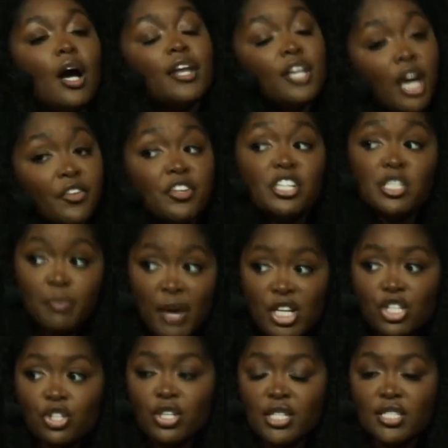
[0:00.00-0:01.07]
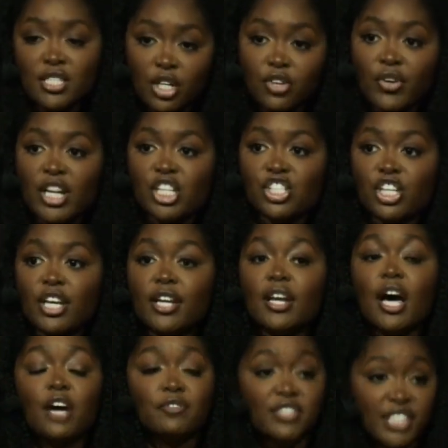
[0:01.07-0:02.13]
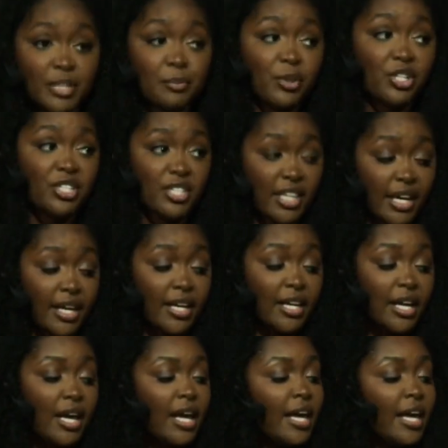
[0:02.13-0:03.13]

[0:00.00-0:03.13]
Another special consideration of deeper skin